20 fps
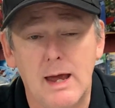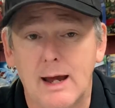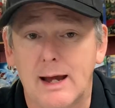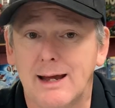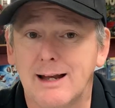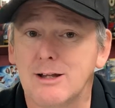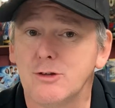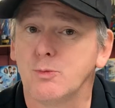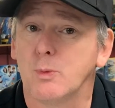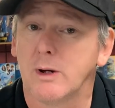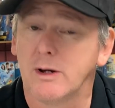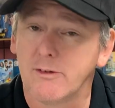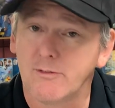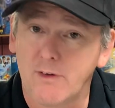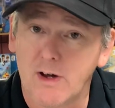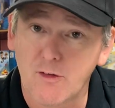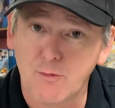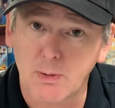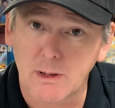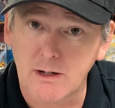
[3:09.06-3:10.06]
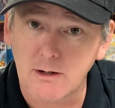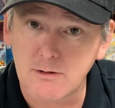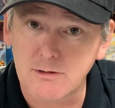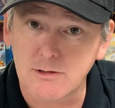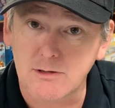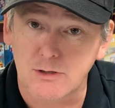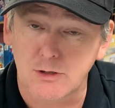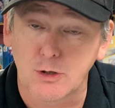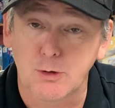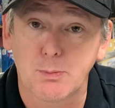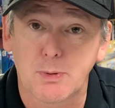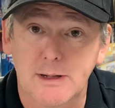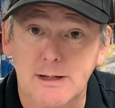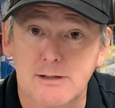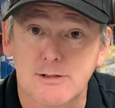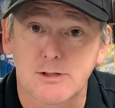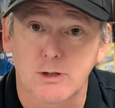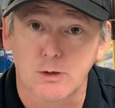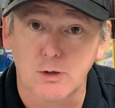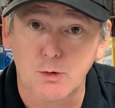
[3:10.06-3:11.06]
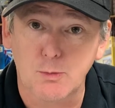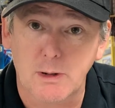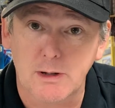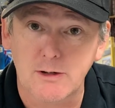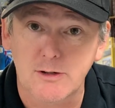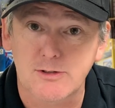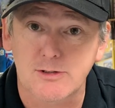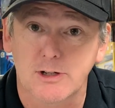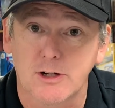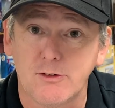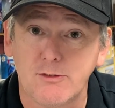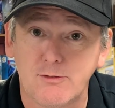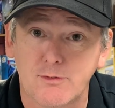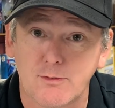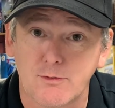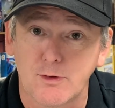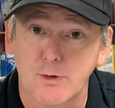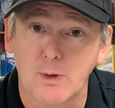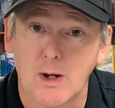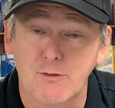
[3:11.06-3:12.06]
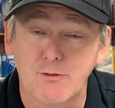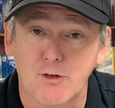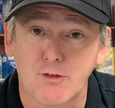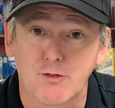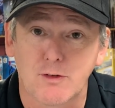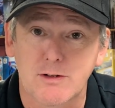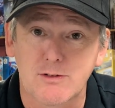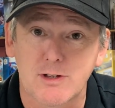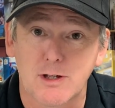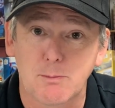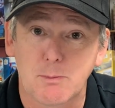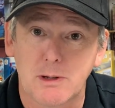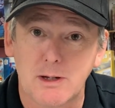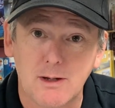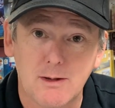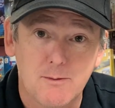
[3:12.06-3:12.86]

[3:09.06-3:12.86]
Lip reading: It is 1 to 5 players, so you can play it solo by yourself if you have no friends like me.